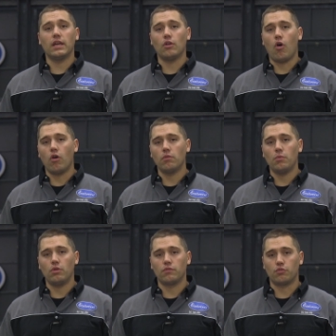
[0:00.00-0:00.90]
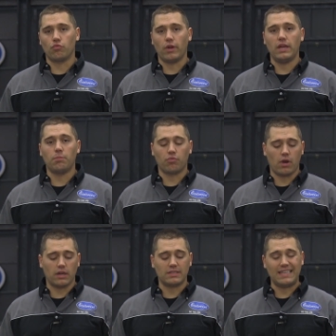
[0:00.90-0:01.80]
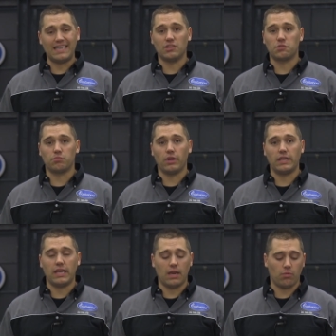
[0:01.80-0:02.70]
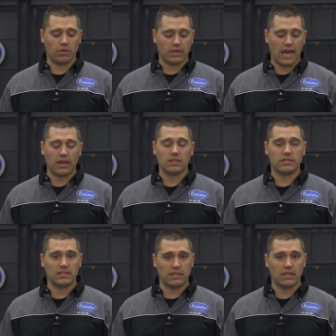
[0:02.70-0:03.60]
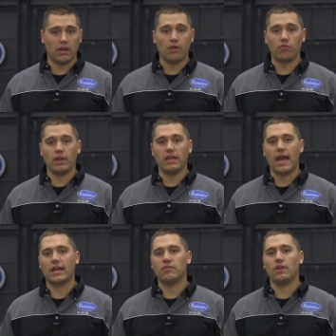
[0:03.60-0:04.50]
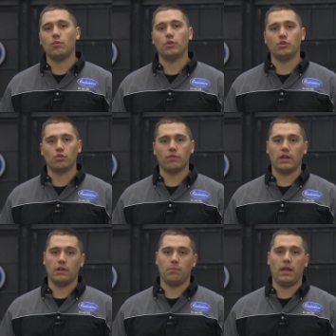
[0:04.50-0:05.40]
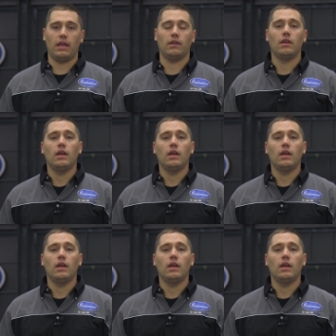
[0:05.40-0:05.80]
to get an automotive grade product in a spray can where the catalyst is in there and ready to activate when you're ready to paint.